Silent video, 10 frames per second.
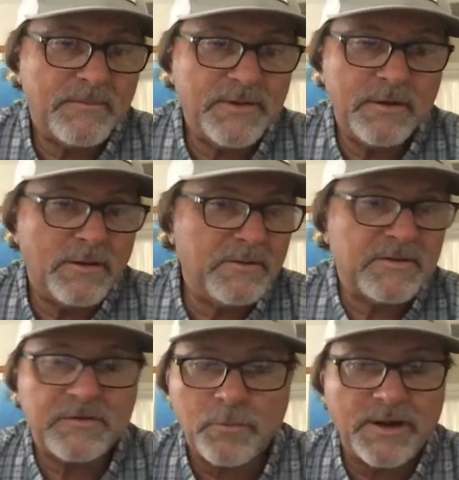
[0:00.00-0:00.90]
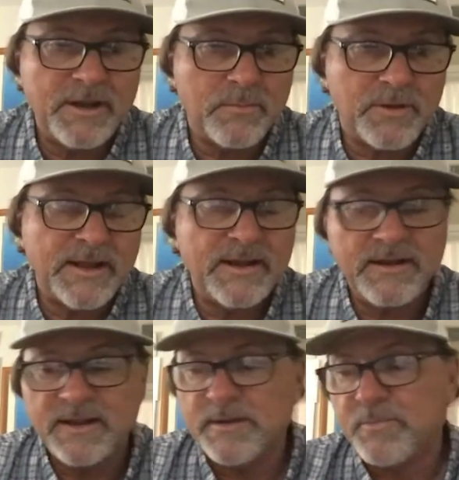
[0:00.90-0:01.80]
It was a 20-year plan,
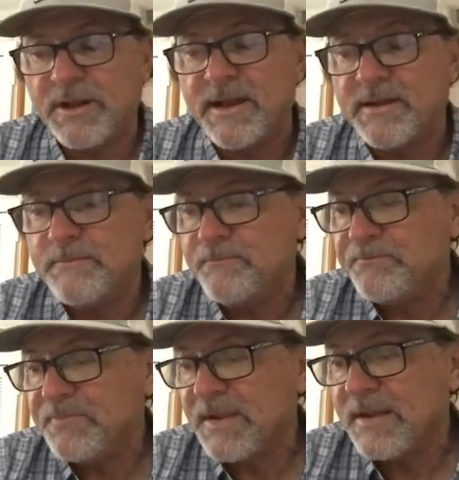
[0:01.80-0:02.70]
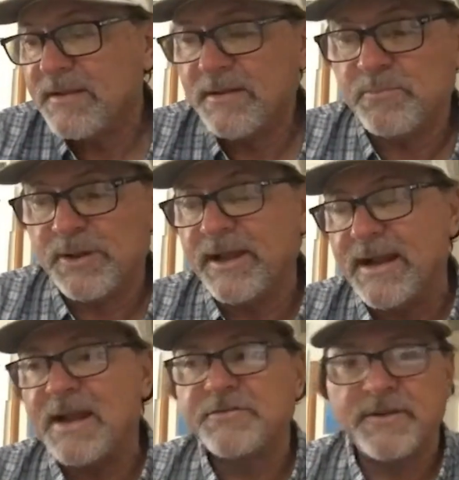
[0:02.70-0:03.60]
and the plan
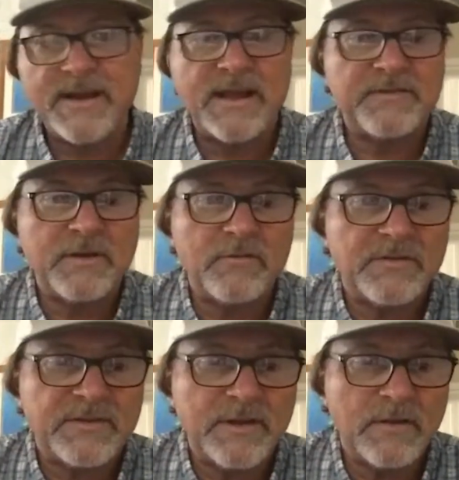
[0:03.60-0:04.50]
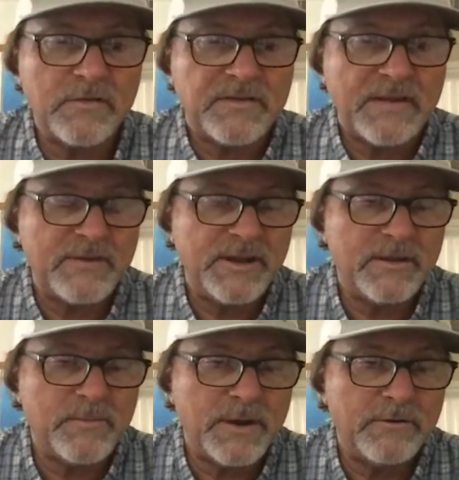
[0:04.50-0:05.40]
actually has over 70
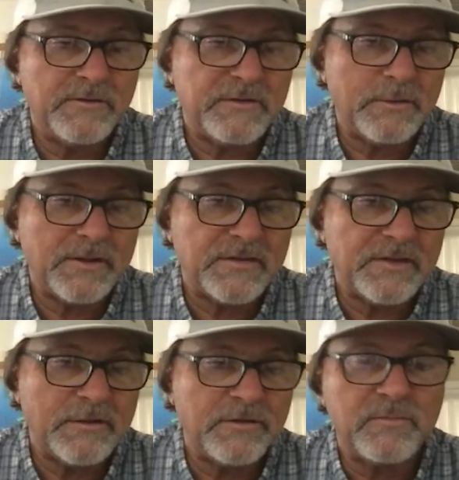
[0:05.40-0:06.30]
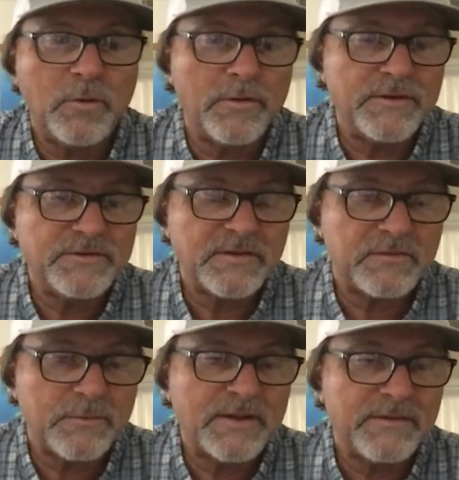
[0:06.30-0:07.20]
components to it. So there's more than just the
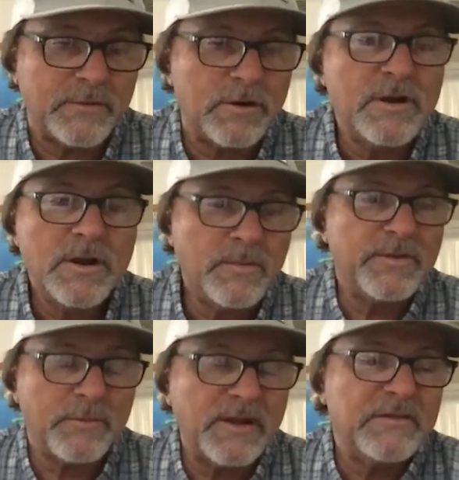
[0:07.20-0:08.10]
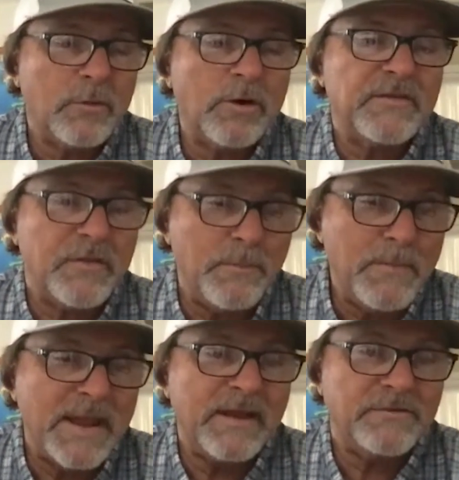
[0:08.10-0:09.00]
reservoir, but the reservoir is the
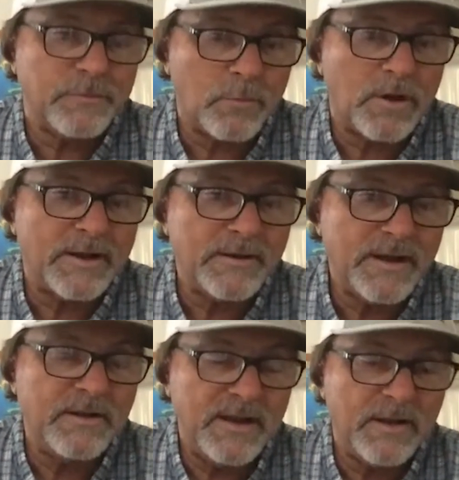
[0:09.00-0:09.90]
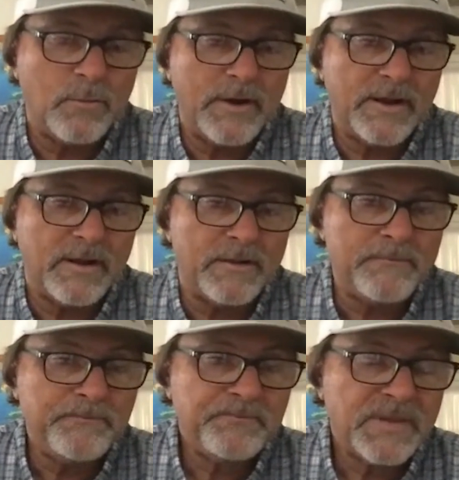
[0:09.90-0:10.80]
major one. It will
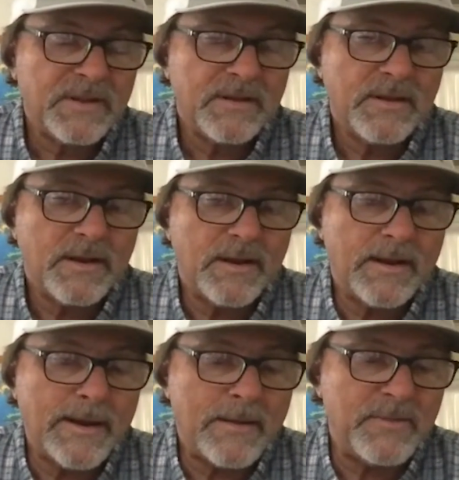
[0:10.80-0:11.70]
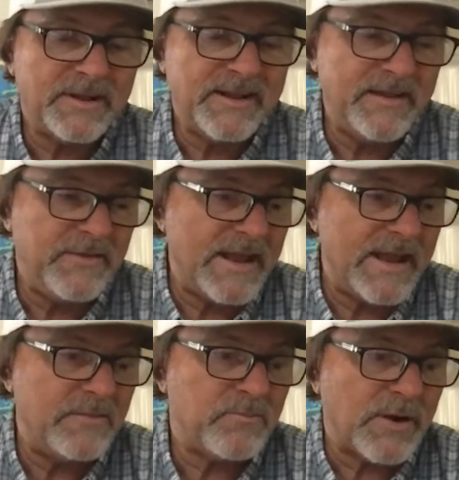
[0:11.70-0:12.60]

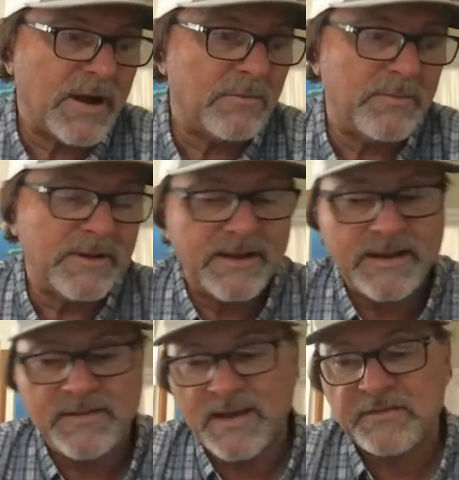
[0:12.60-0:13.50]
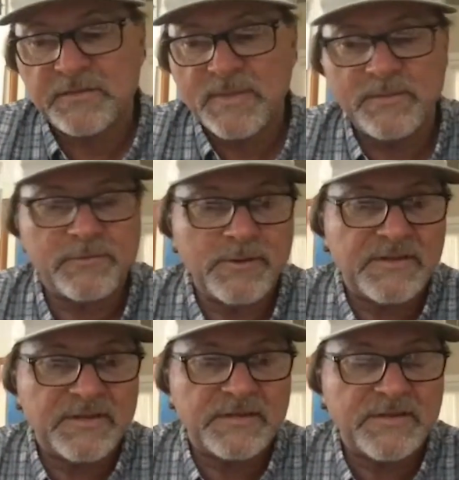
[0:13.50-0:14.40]
alleviate, probably they estimate, between
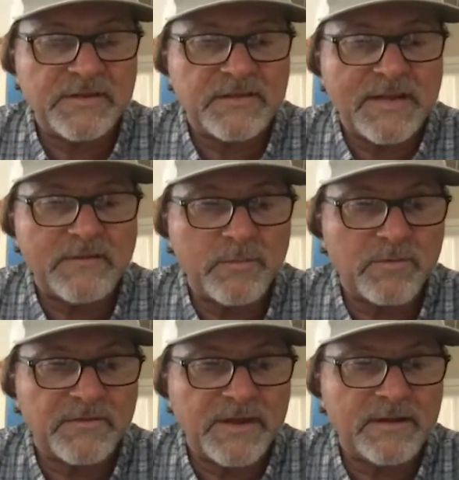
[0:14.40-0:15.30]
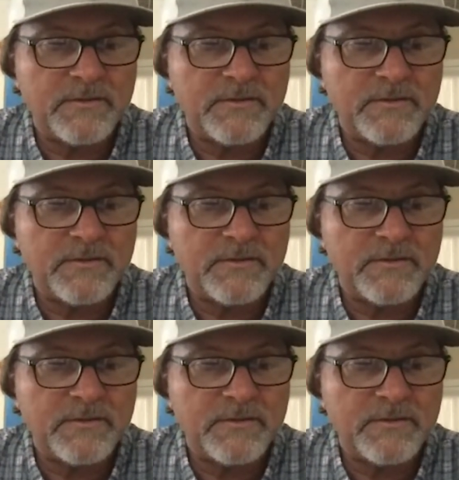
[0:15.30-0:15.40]
60 and 70% of the